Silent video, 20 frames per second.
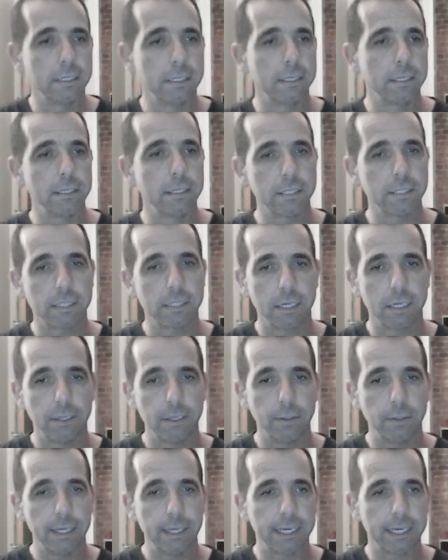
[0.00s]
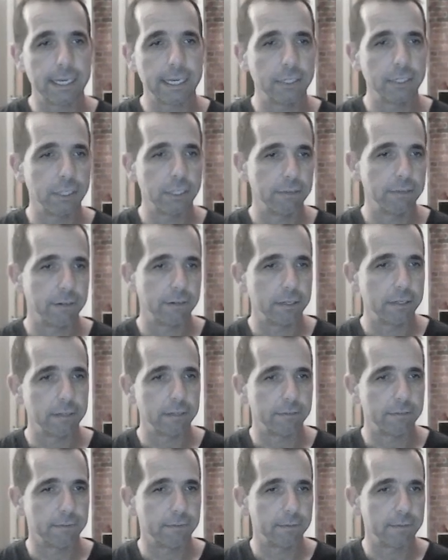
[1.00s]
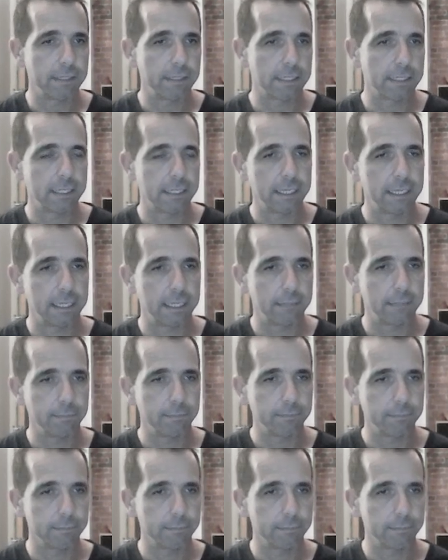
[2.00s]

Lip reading: So yeah, King G5 is the